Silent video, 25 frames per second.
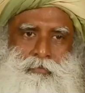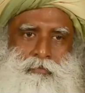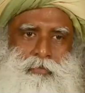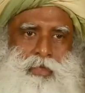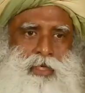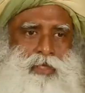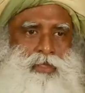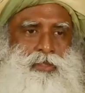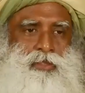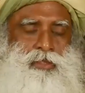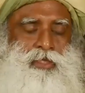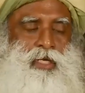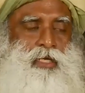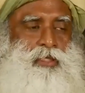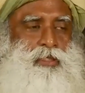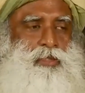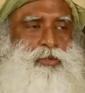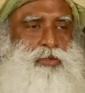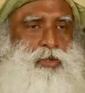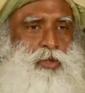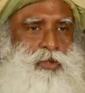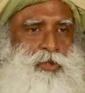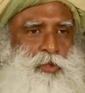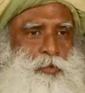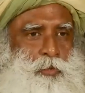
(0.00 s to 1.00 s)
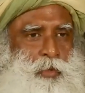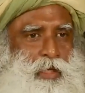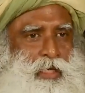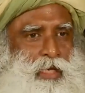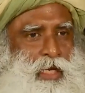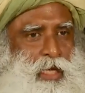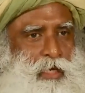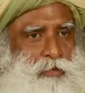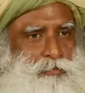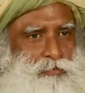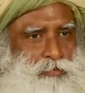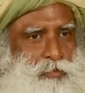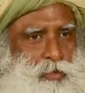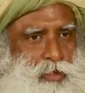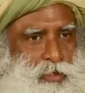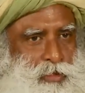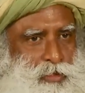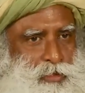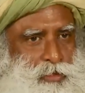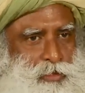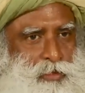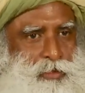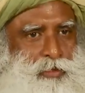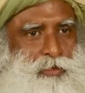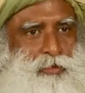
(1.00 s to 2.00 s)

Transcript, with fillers: Because that is not the way life works.